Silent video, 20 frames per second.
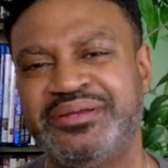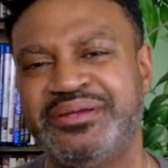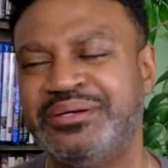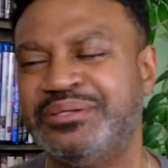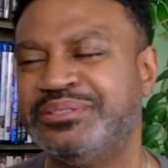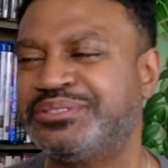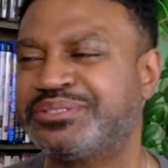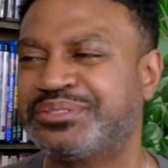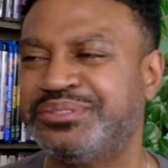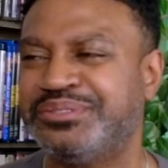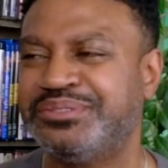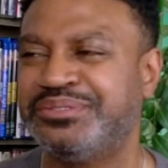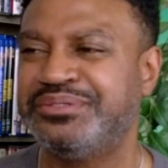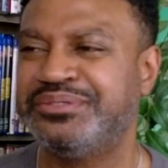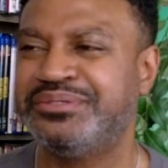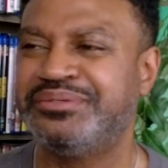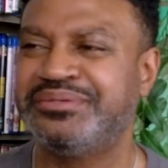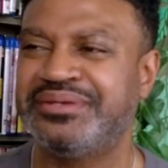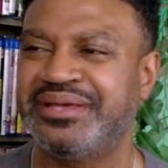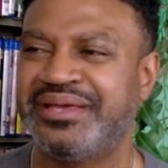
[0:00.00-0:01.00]
old
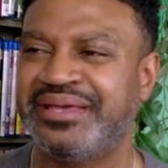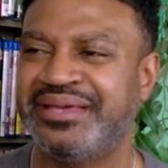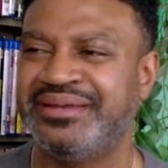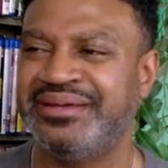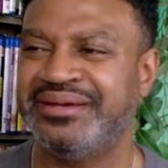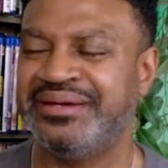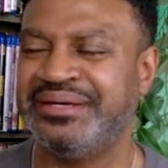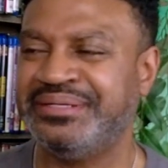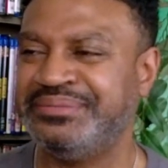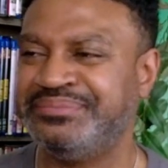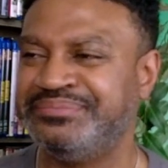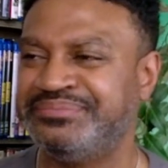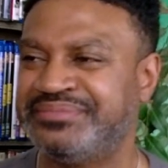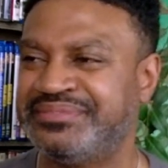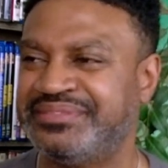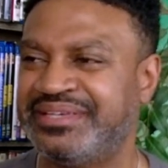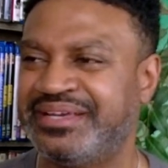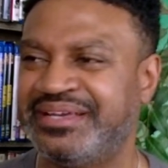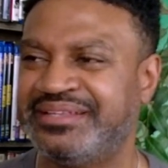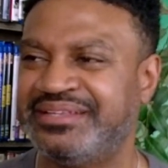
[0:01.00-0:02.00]
school, and
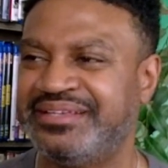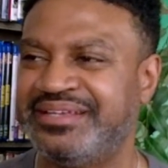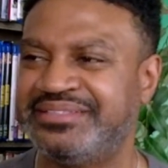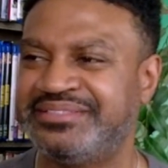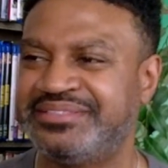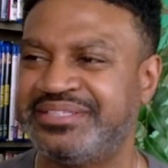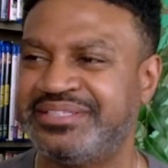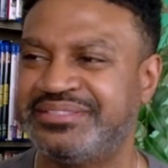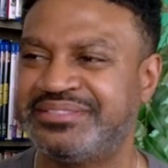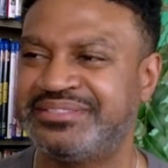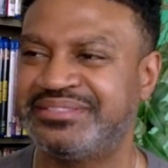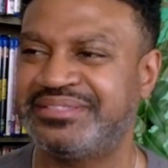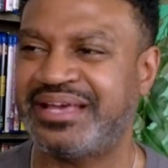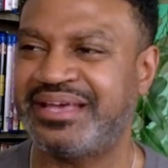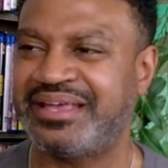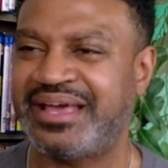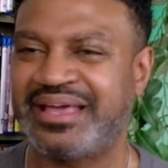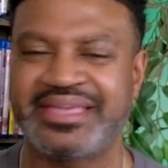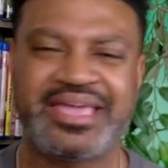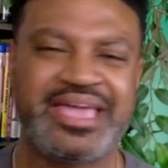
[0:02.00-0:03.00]
it's just,
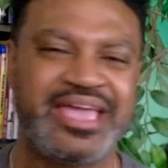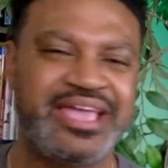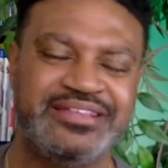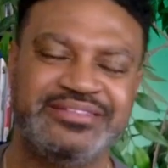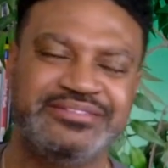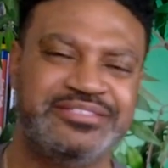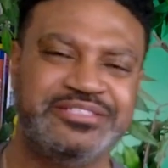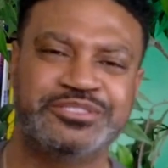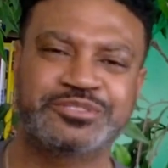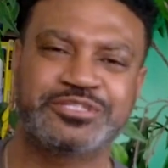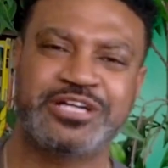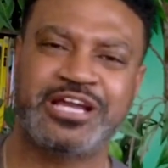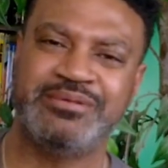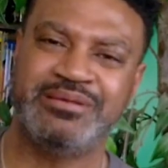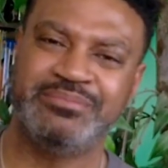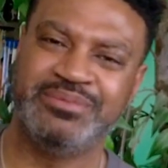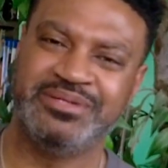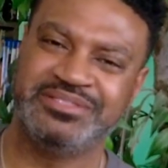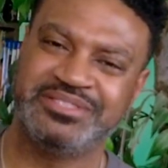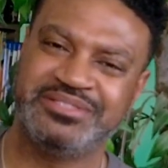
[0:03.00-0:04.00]
I can't describe
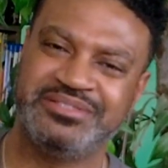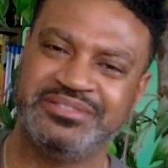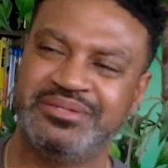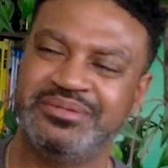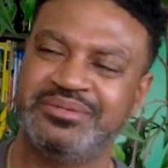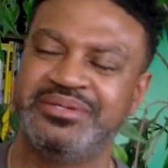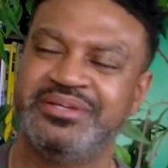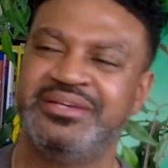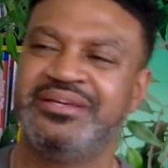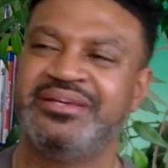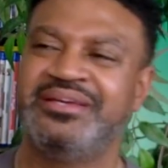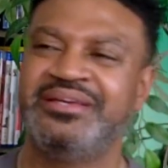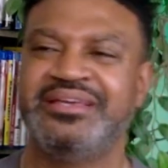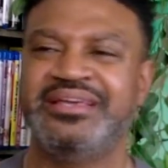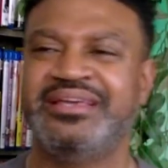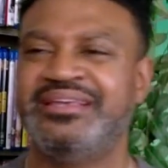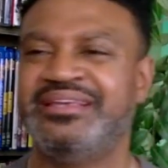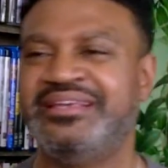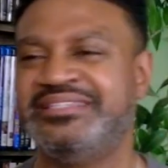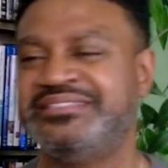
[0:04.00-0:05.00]
it, but you know,
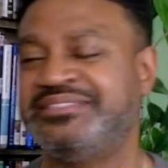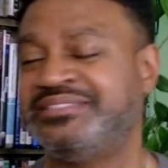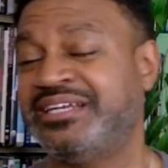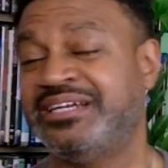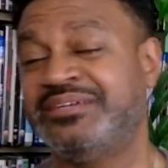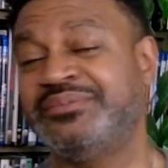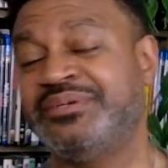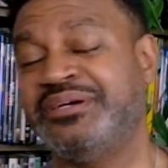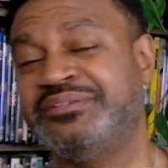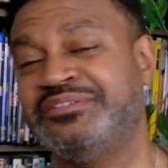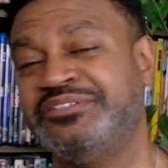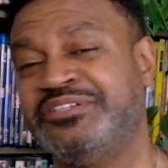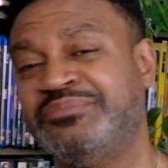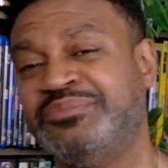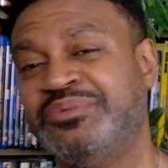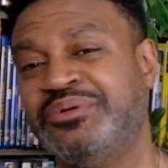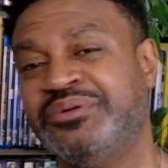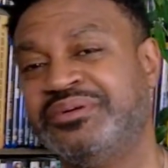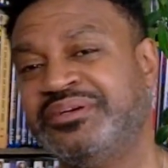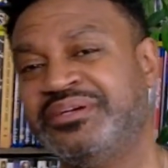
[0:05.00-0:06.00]
it's not around no
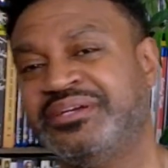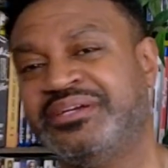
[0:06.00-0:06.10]
more.